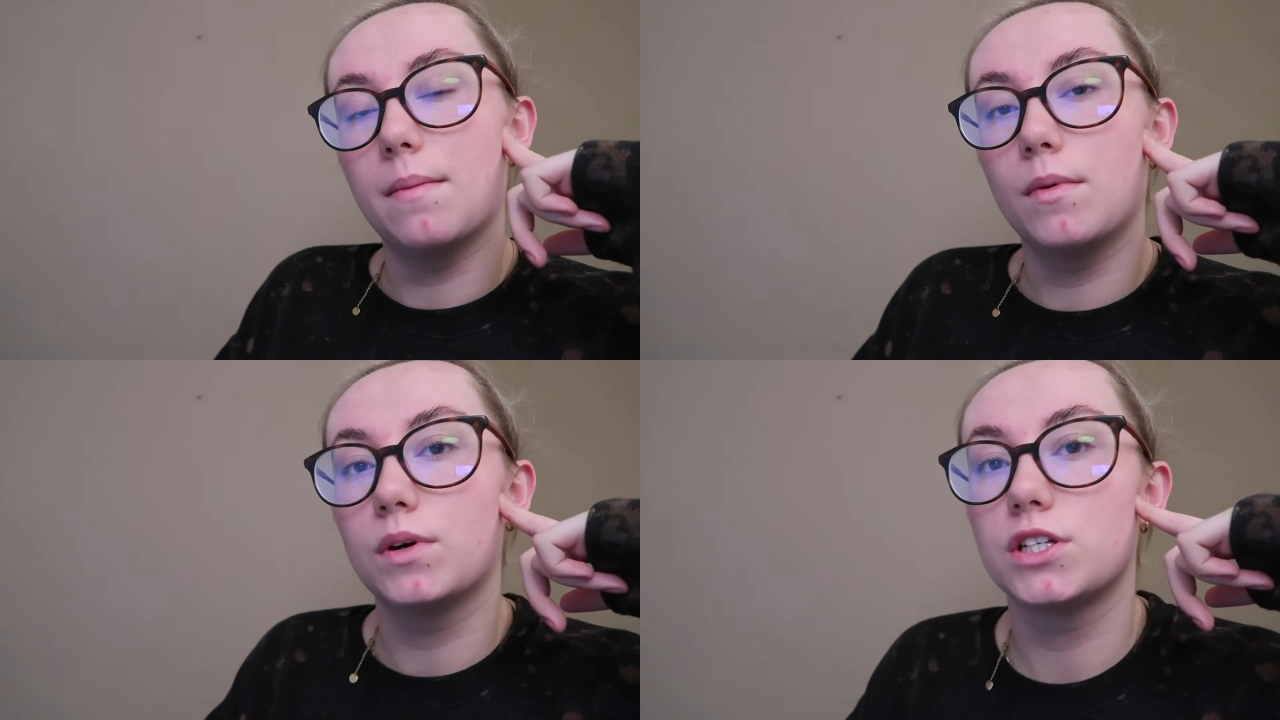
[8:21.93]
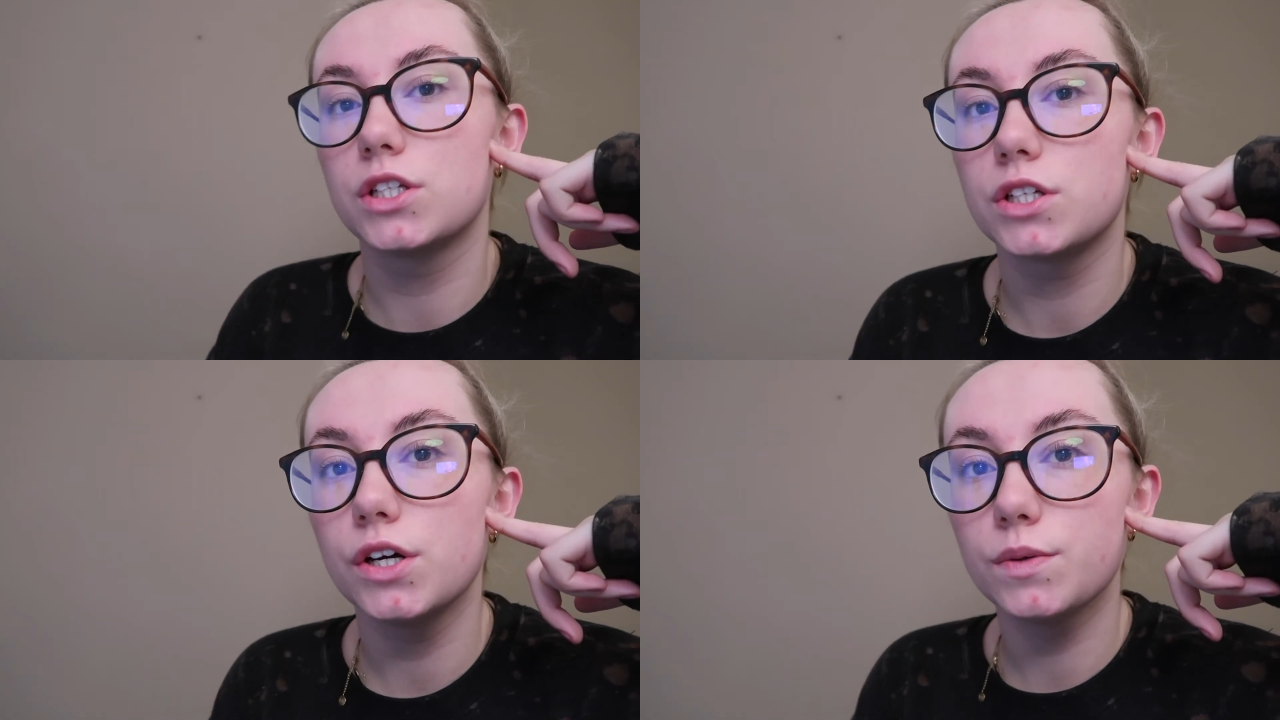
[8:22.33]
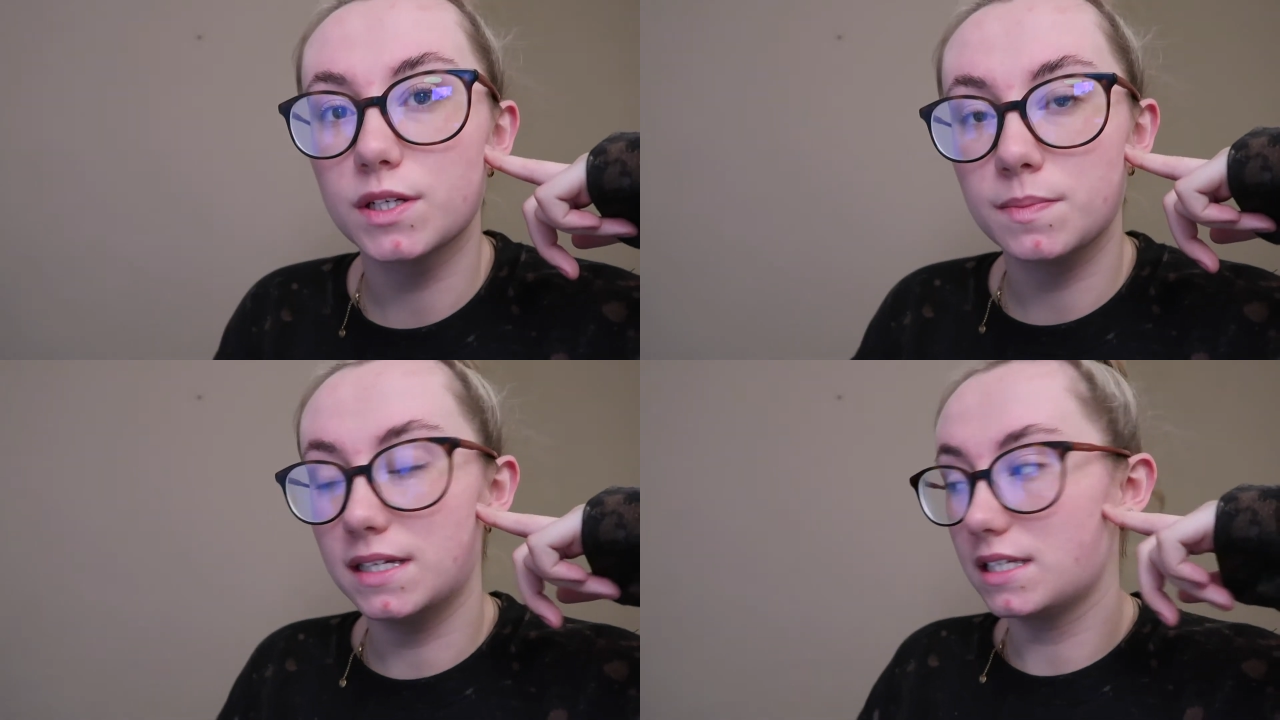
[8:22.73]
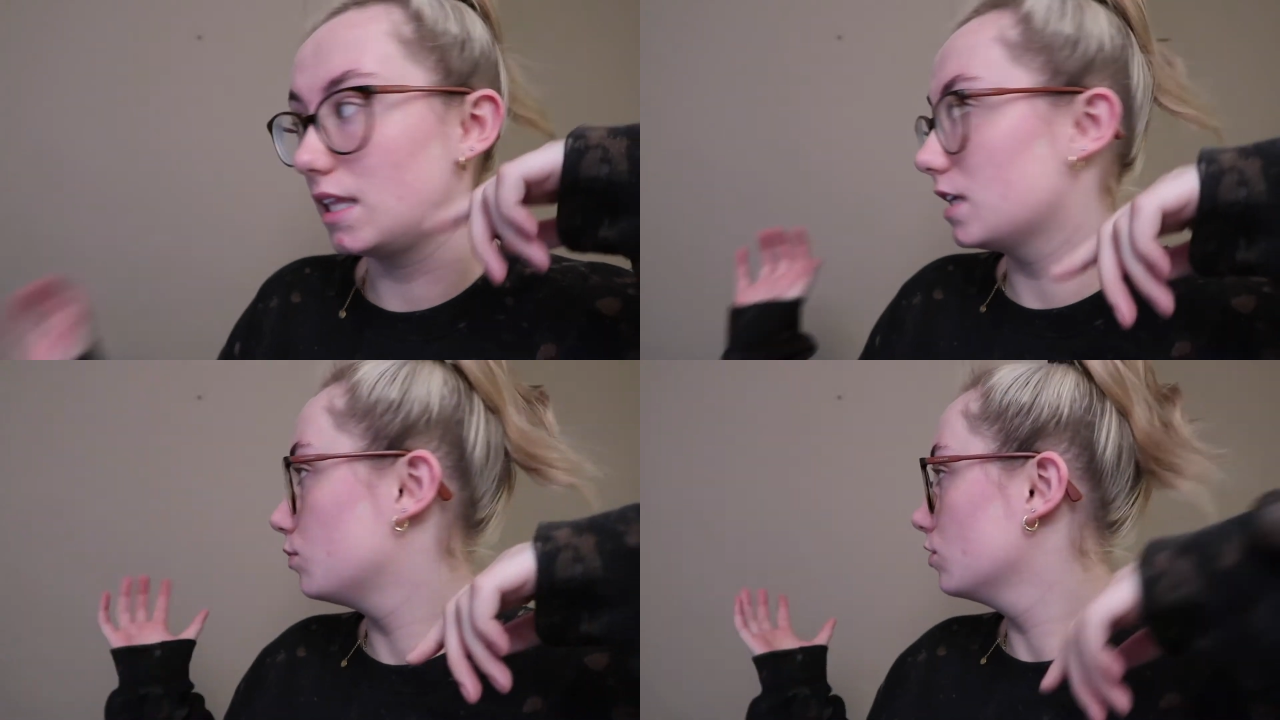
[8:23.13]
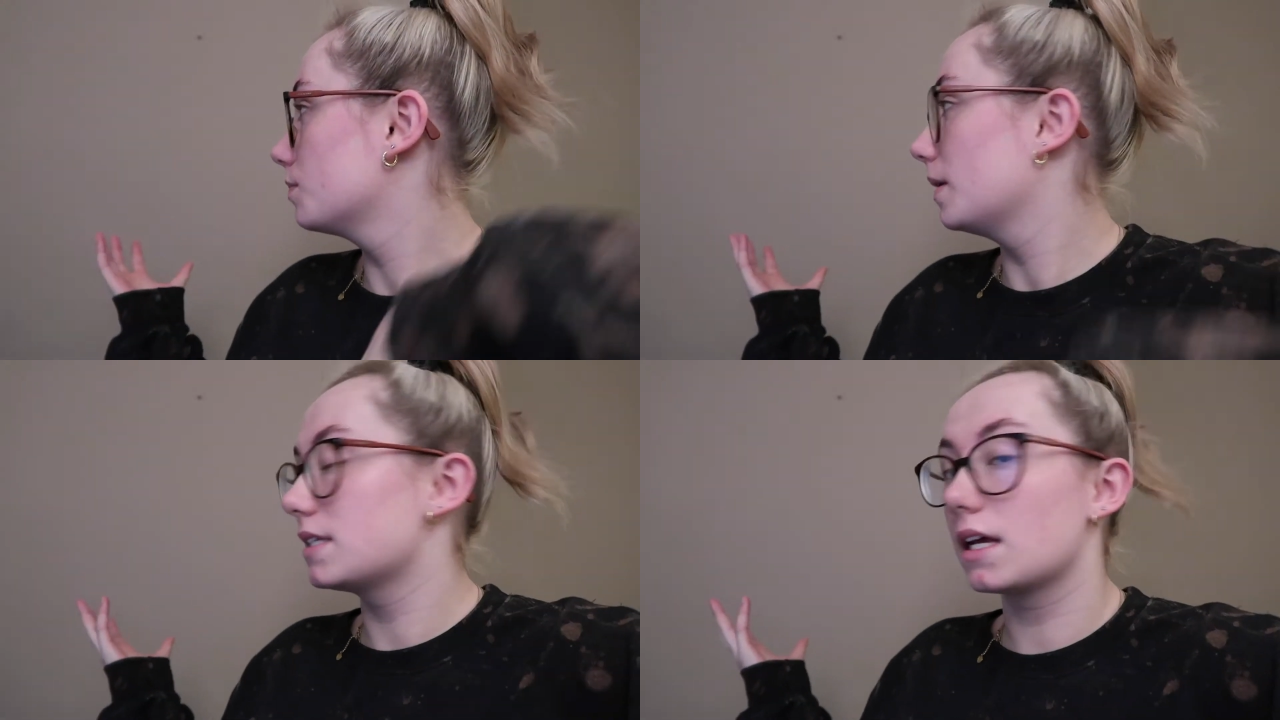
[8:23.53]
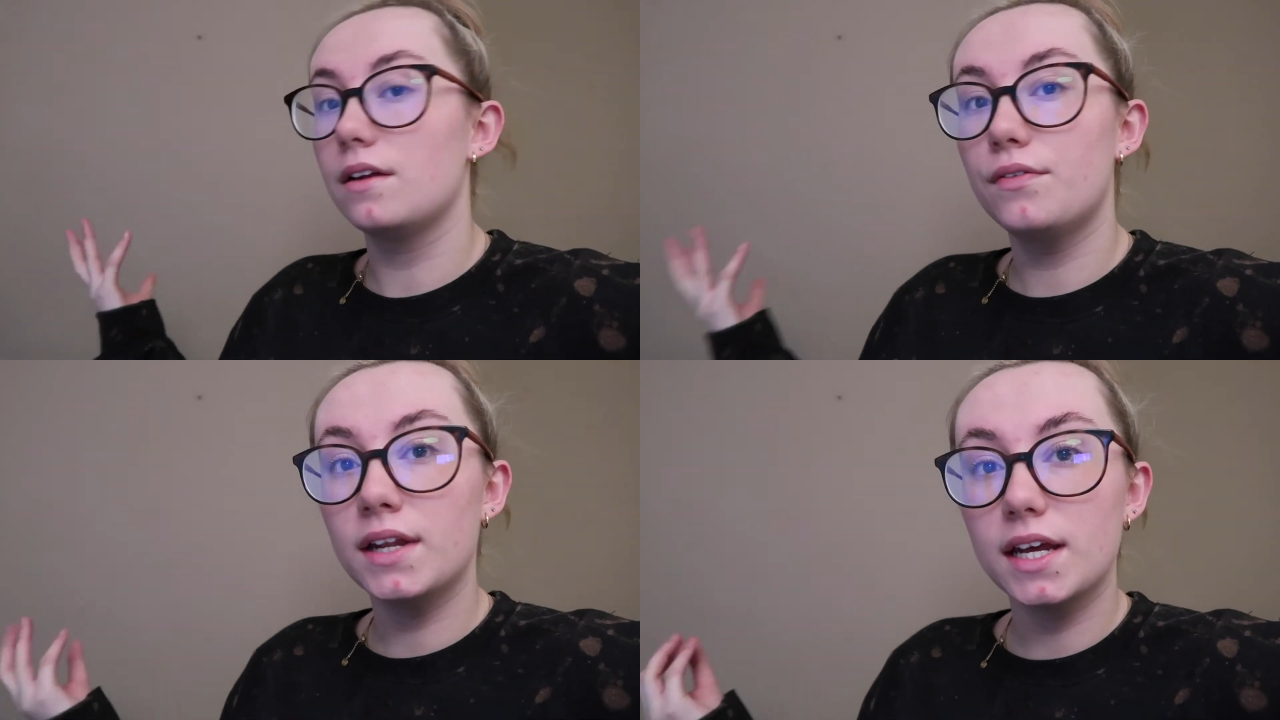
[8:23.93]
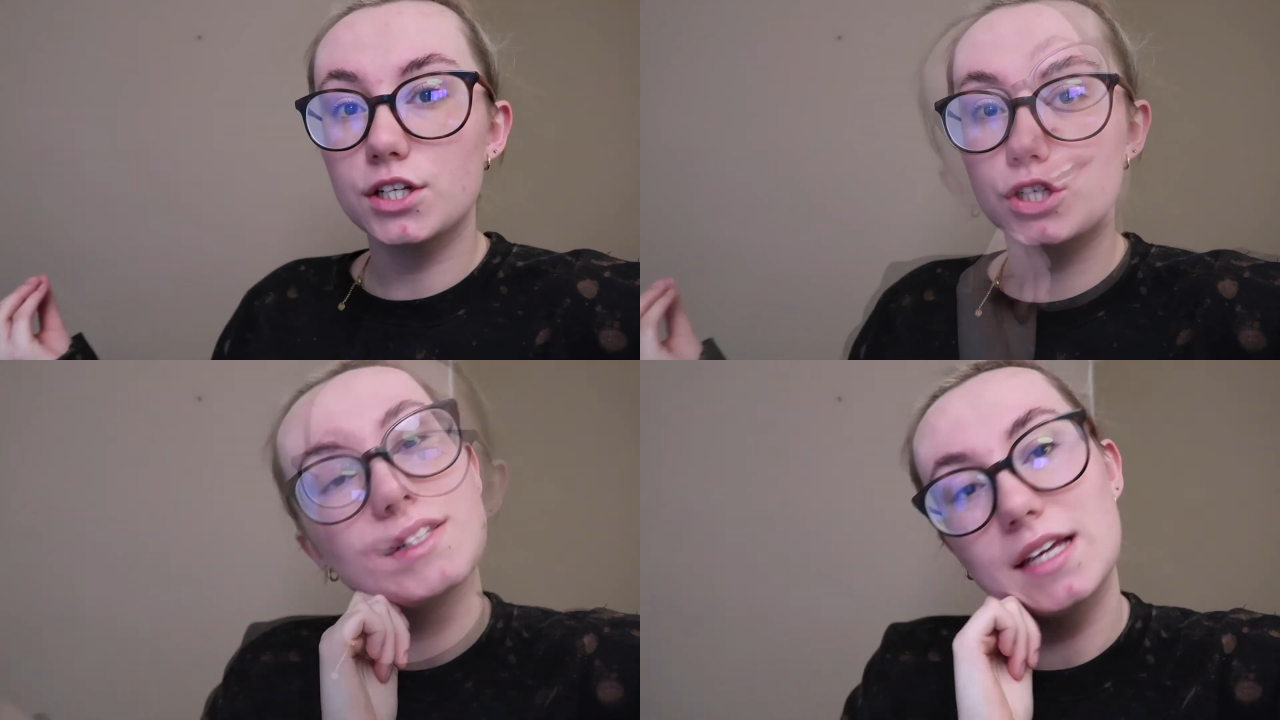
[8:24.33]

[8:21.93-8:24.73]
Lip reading: which is good, which means this wall's basically finished.